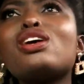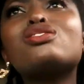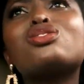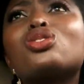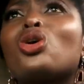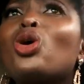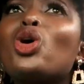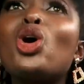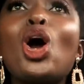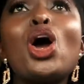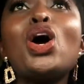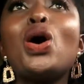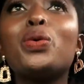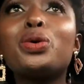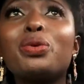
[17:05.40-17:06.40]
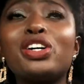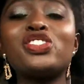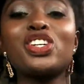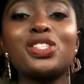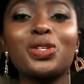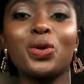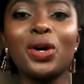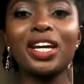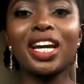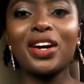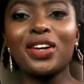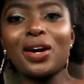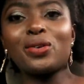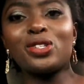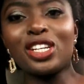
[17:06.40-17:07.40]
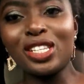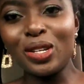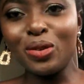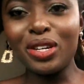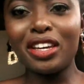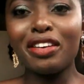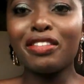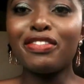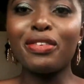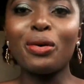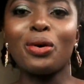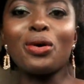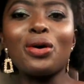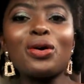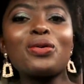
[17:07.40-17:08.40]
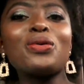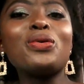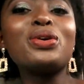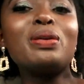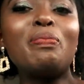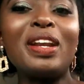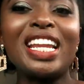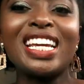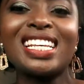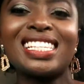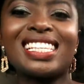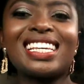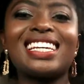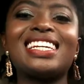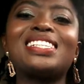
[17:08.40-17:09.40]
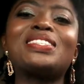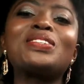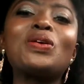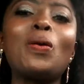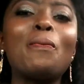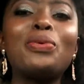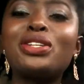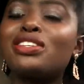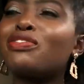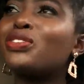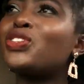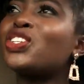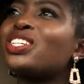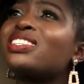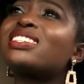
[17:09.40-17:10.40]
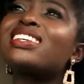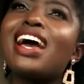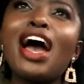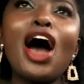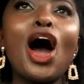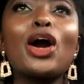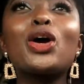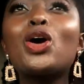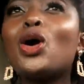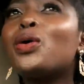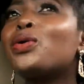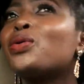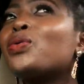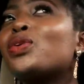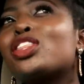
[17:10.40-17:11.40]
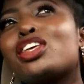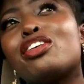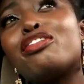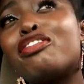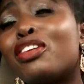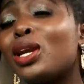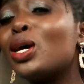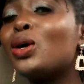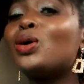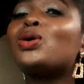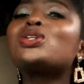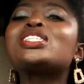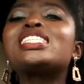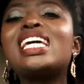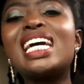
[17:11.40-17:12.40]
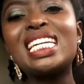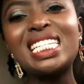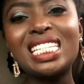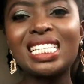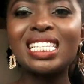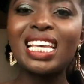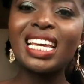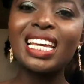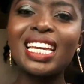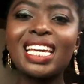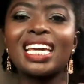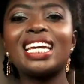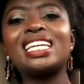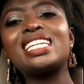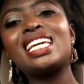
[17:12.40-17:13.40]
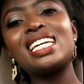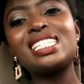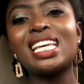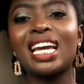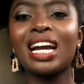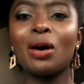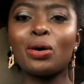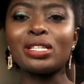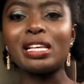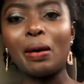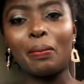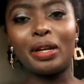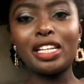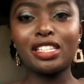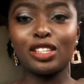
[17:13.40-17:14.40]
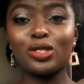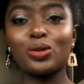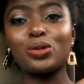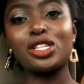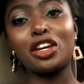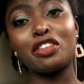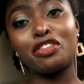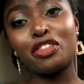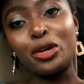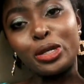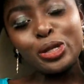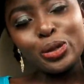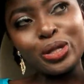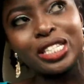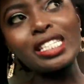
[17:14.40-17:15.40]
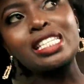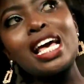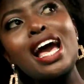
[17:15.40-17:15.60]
so we were just going around, just looking for good places, you know, beautiful, just going with the flow, sightseeing and getting awesome places to take photos.